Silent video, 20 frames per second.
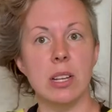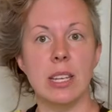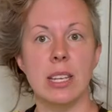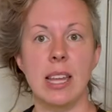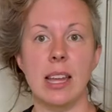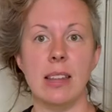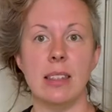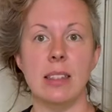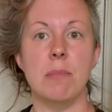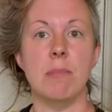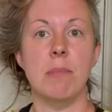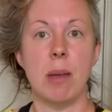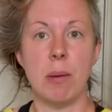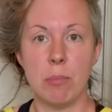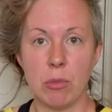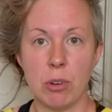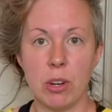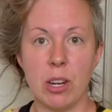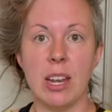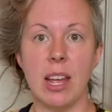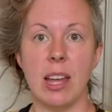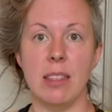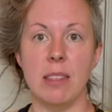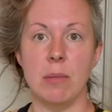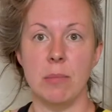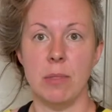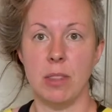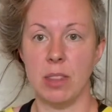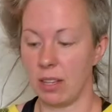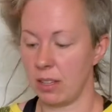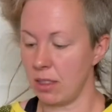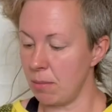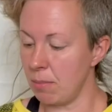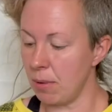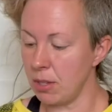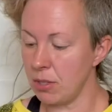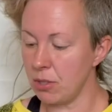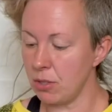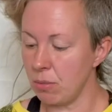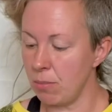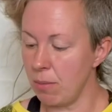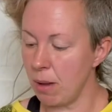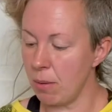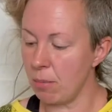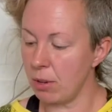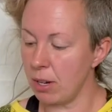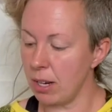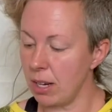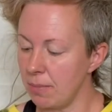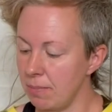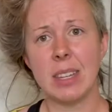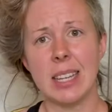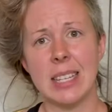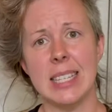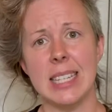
get the memory and the muscle memory